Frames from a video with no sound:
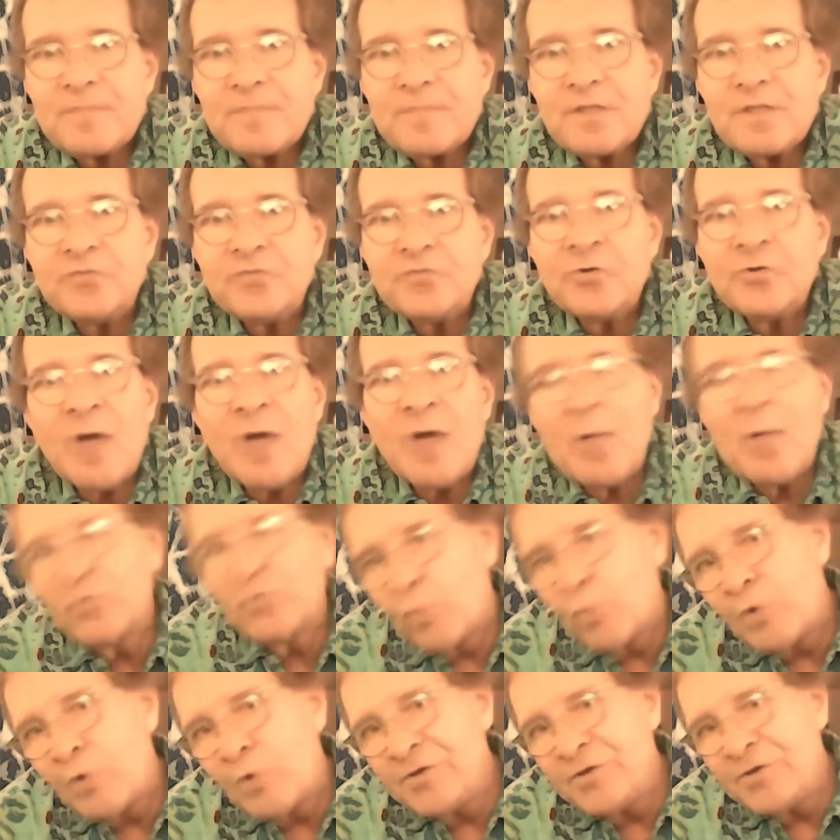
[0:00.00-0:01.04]
So I
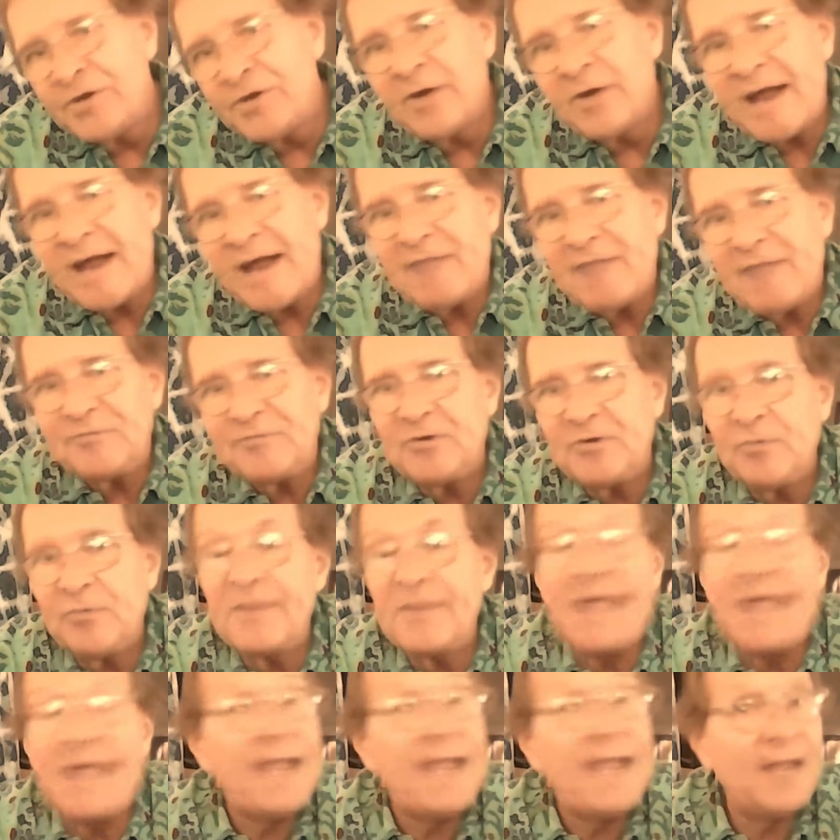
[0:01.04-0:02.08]
was 1 year after it
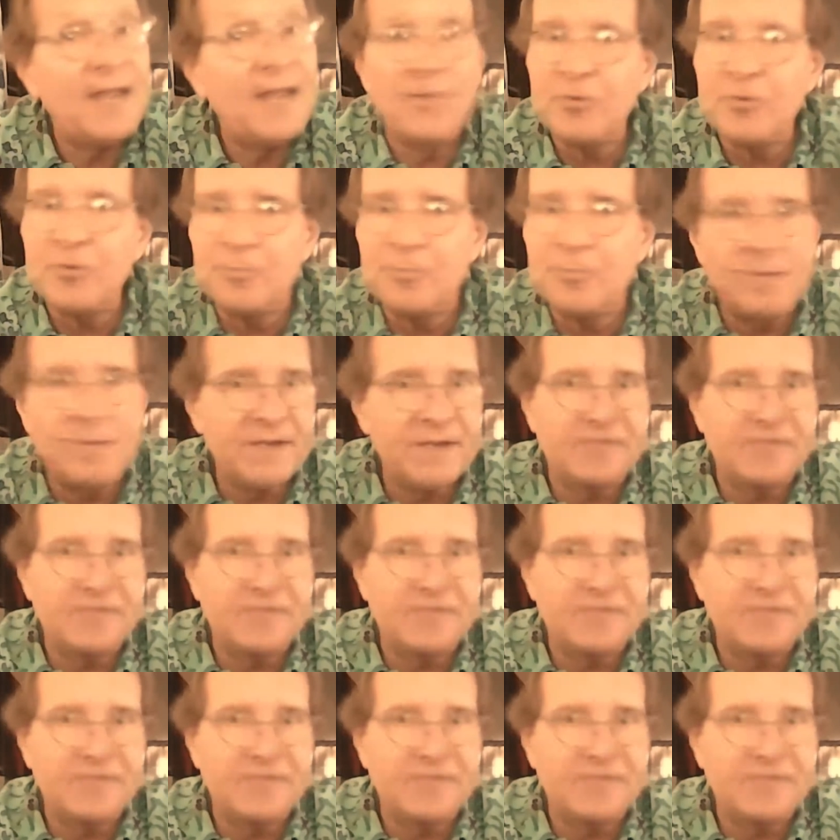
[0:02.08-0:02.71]
when they had their big